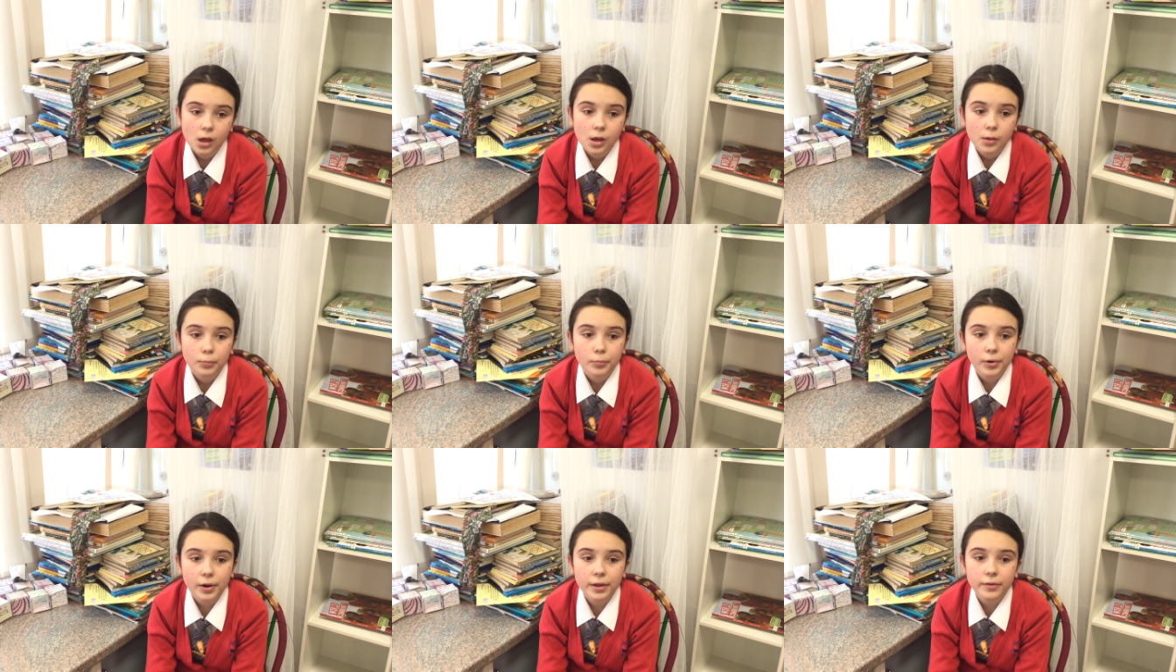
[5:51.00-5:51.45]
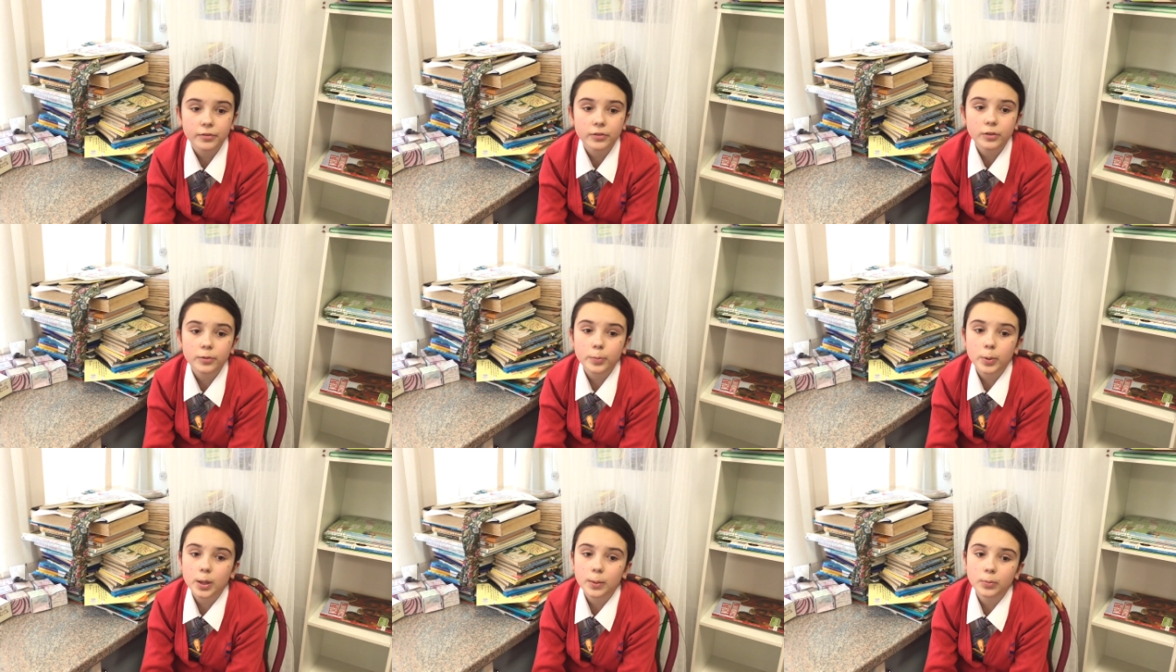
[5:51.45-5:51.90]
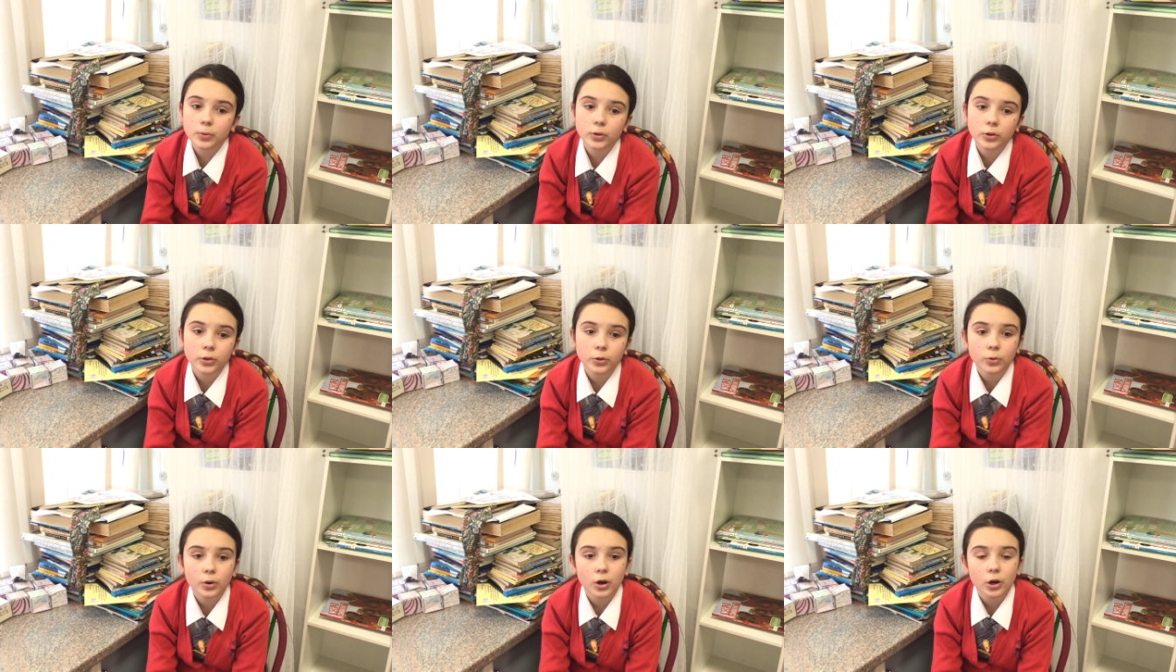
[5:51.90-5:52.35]
Pray for the people
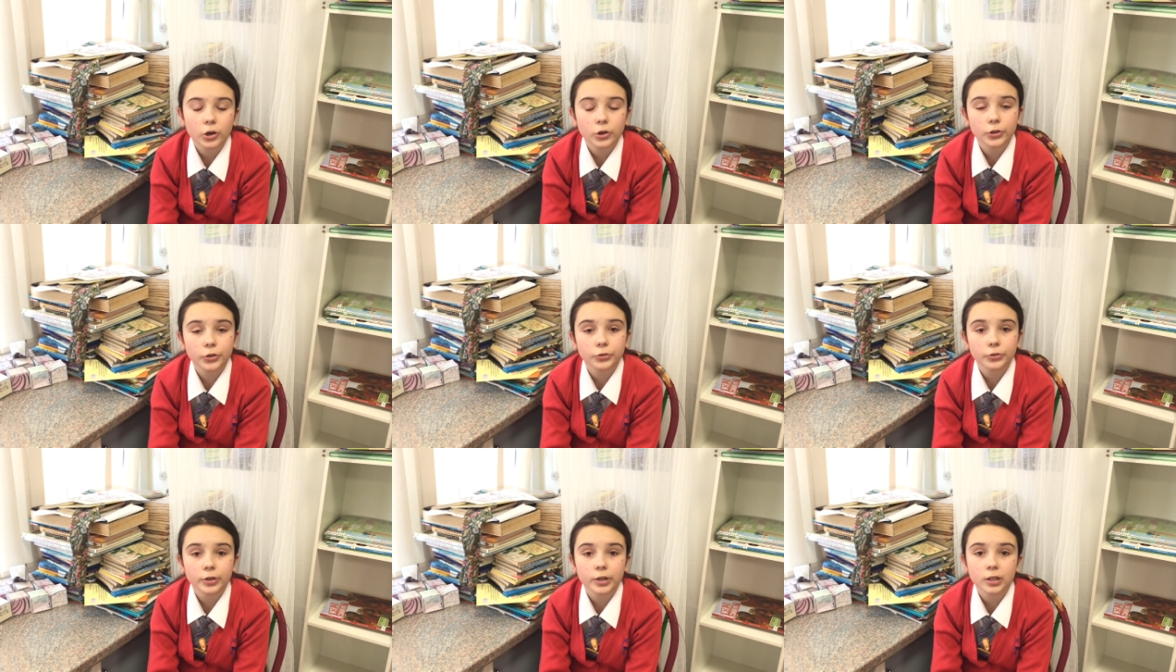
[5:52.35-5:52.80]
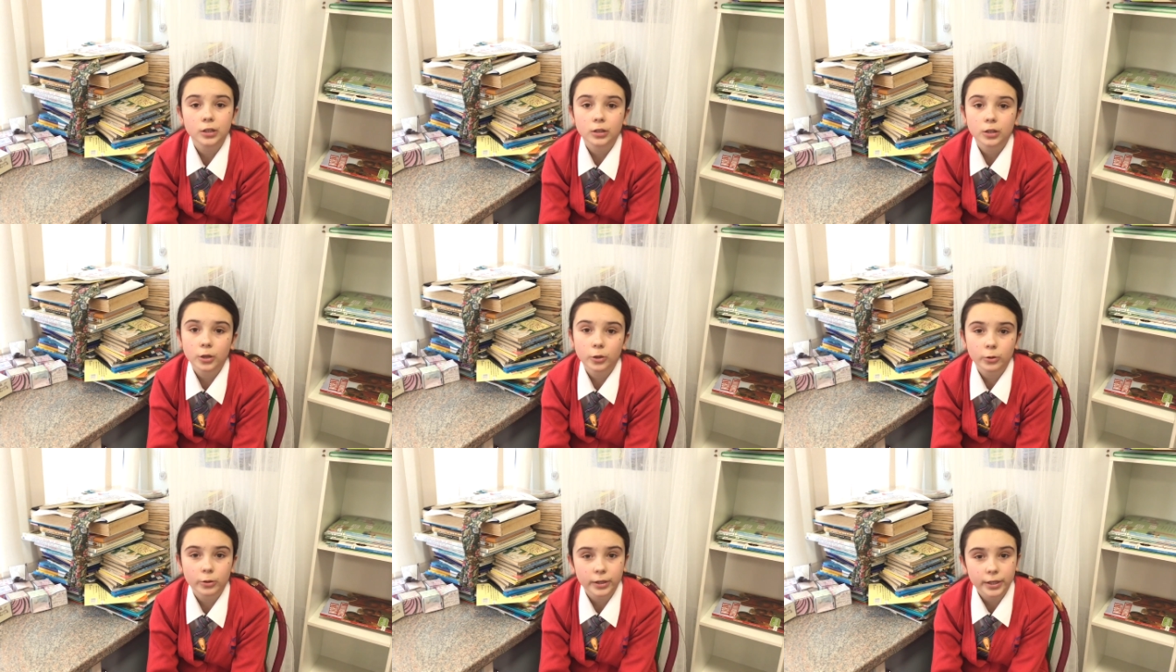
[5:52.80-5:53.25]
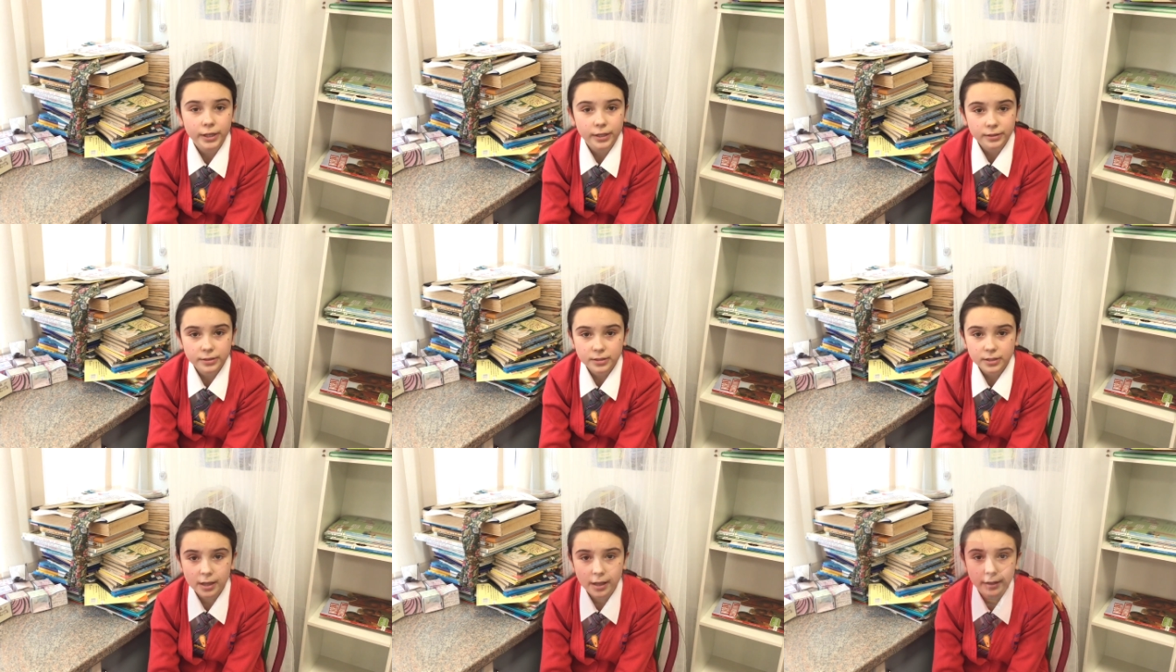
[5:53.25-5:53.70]
who are hungry, lonely and
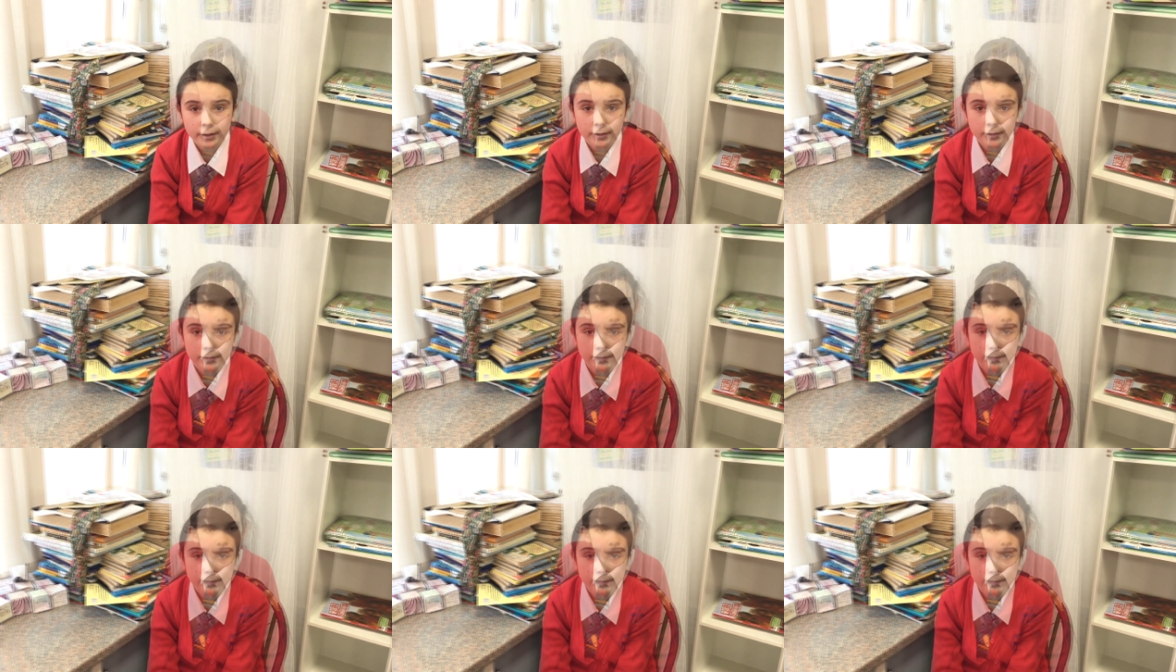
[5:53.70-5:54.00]
sad.